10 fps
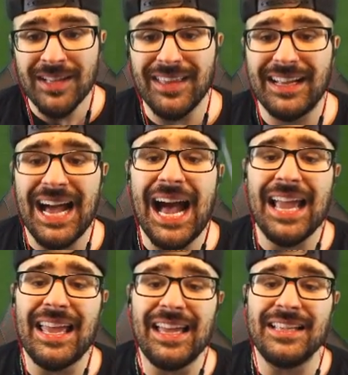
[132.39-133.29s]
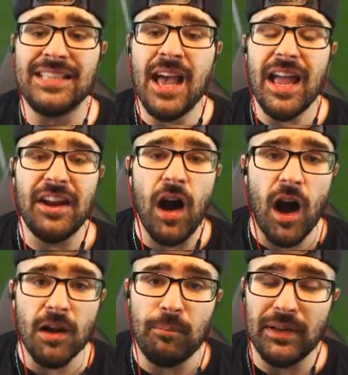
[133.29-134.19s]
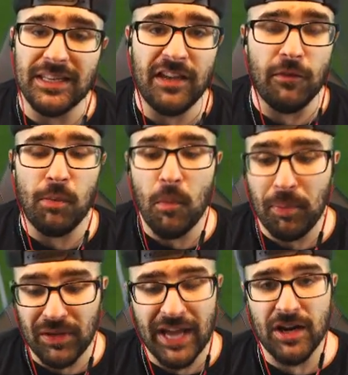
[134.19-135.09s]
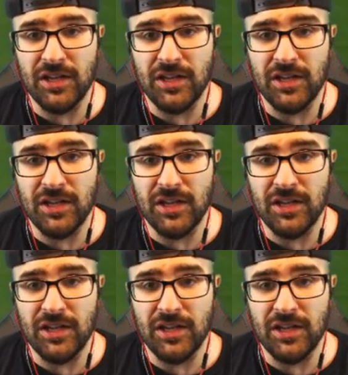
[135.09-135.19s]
The guy is an unbelievable player,